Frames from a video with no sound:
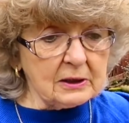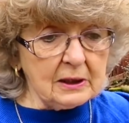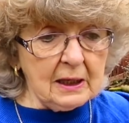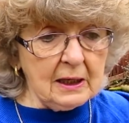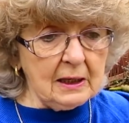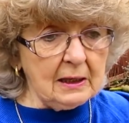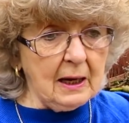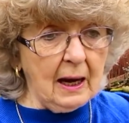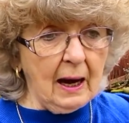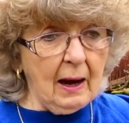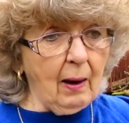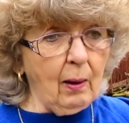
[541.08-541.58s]

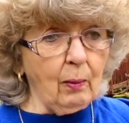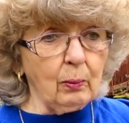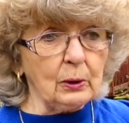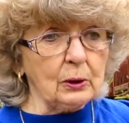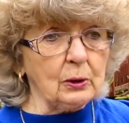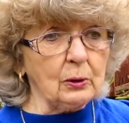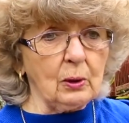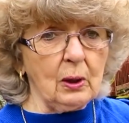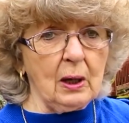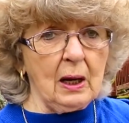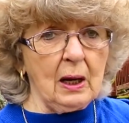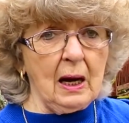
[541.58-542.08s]
stand it. I
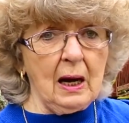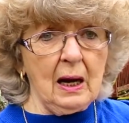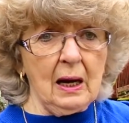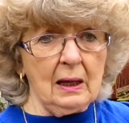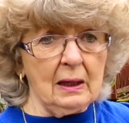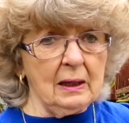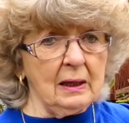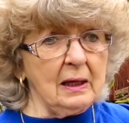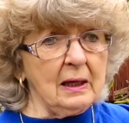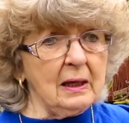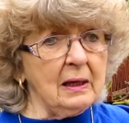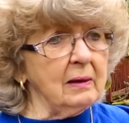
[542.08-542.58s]
would
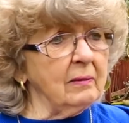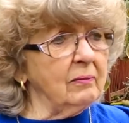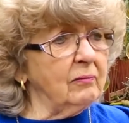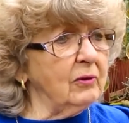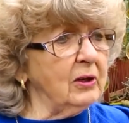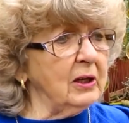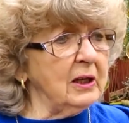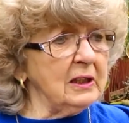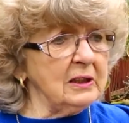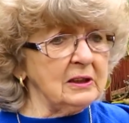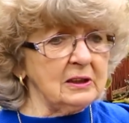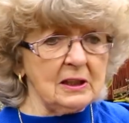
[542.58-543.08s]
cry
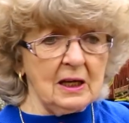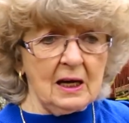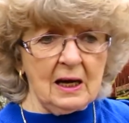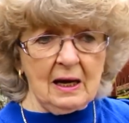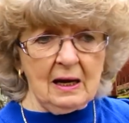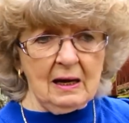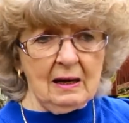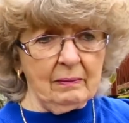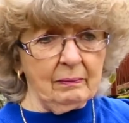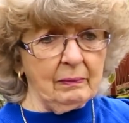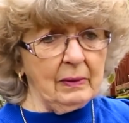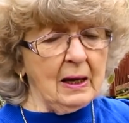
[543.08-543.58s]
every
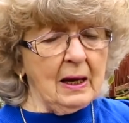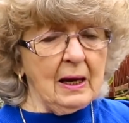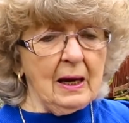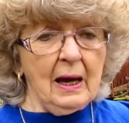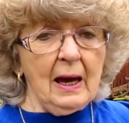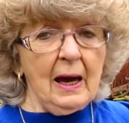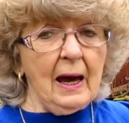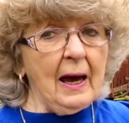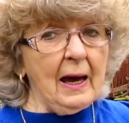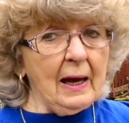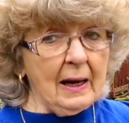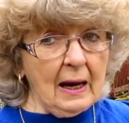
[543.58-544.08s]
time.
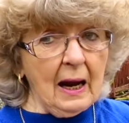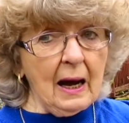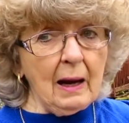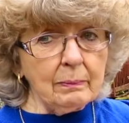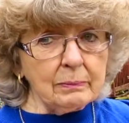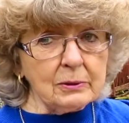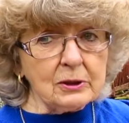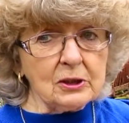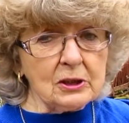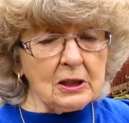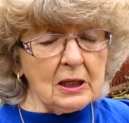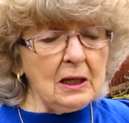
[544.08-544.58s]
And
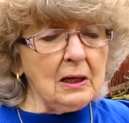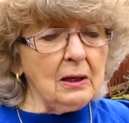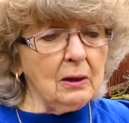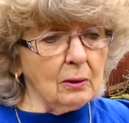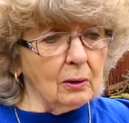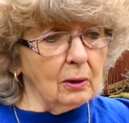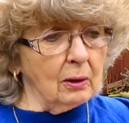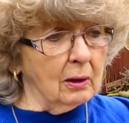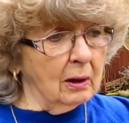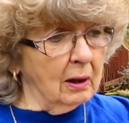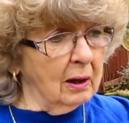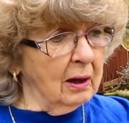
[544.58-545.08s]
I'm
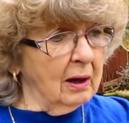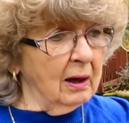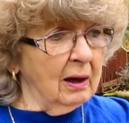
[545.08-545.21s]
still